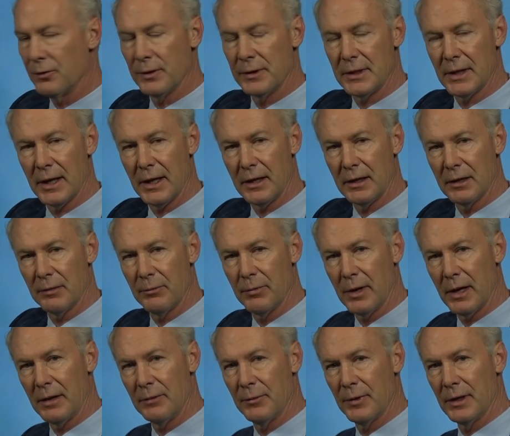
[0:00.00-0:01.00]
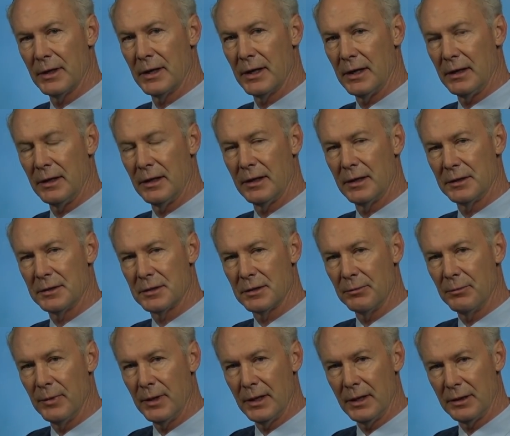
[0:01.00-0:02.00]
retained abutment and then a
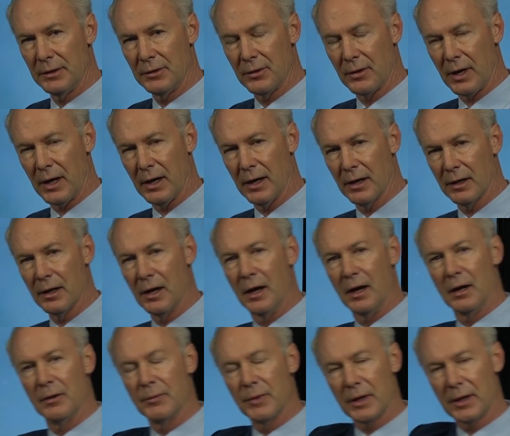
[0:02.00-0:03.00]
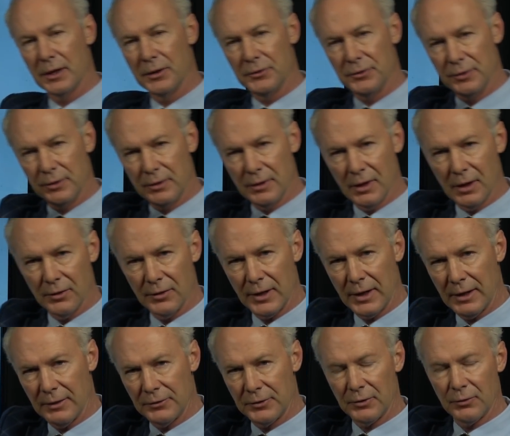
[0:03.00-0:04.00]
cemented crown because you don't
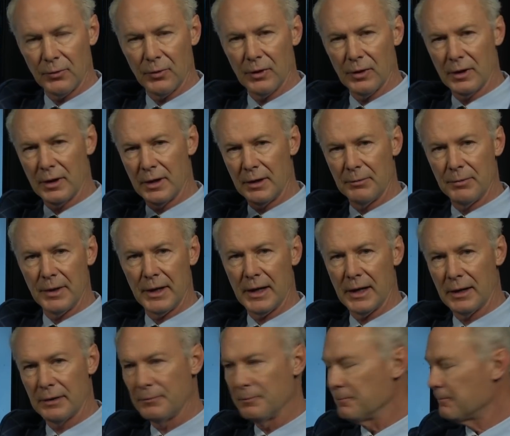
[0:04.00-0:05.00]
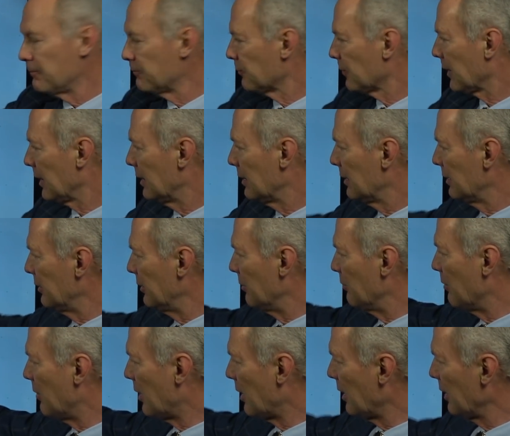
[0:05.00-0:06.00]
have to worry about the
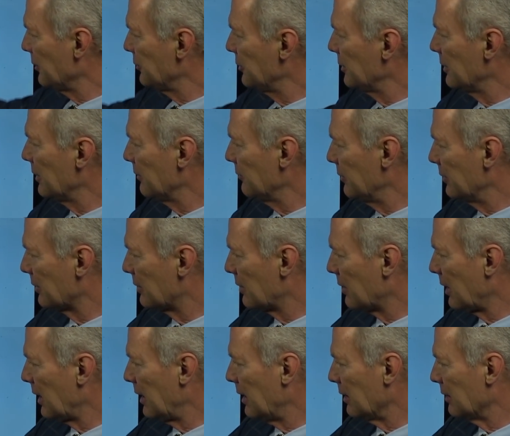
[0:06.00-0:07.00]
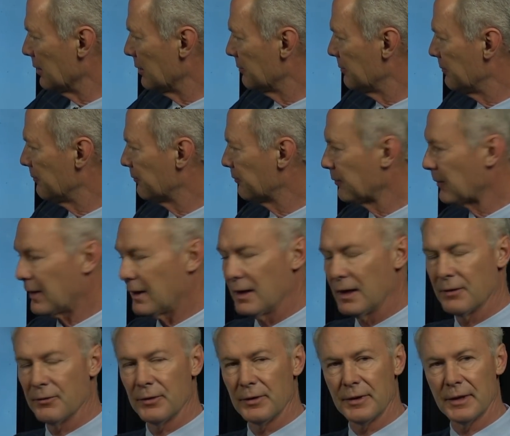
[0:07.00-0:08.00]
margin of the crown.
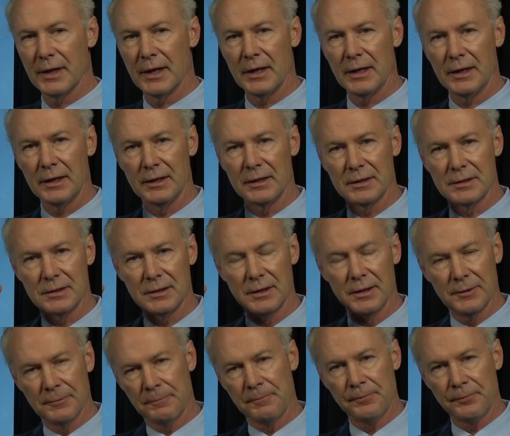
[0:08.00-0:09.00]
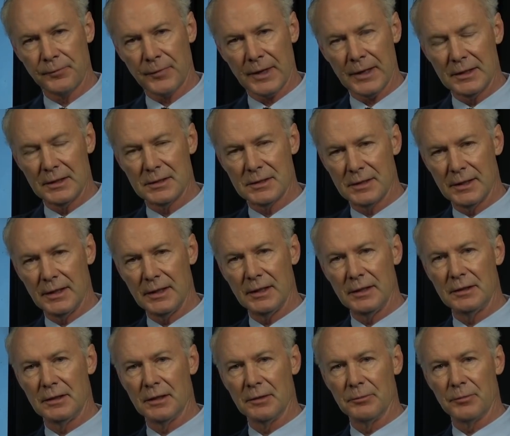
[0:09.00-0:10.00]
Everything is
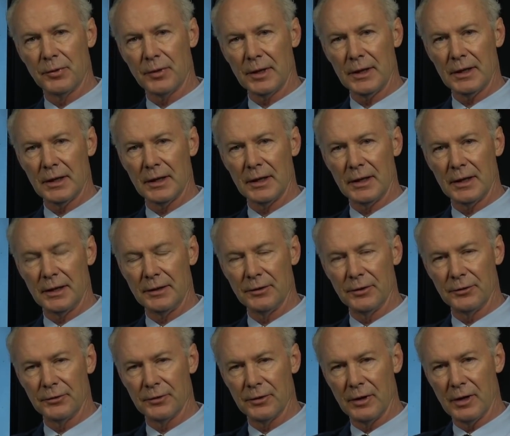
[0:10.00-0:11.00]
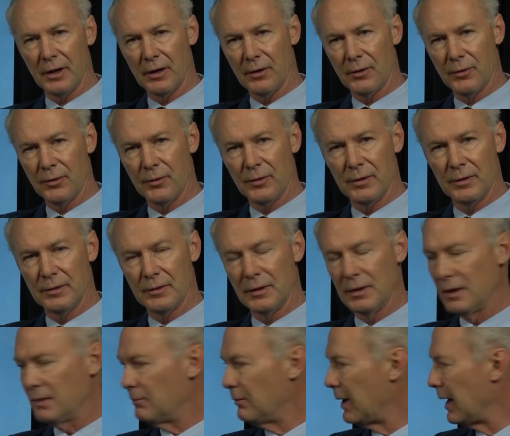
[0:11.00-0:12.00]
seated completely and there's no
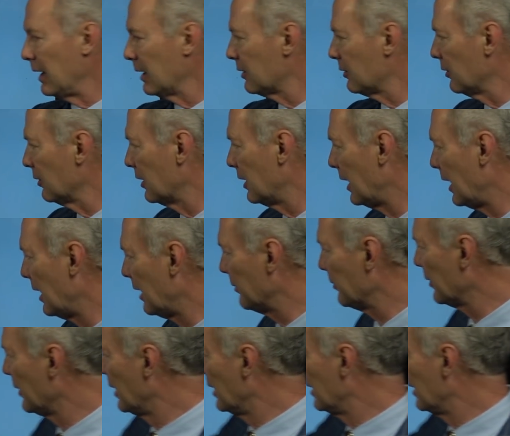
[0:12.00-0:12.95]
micro gap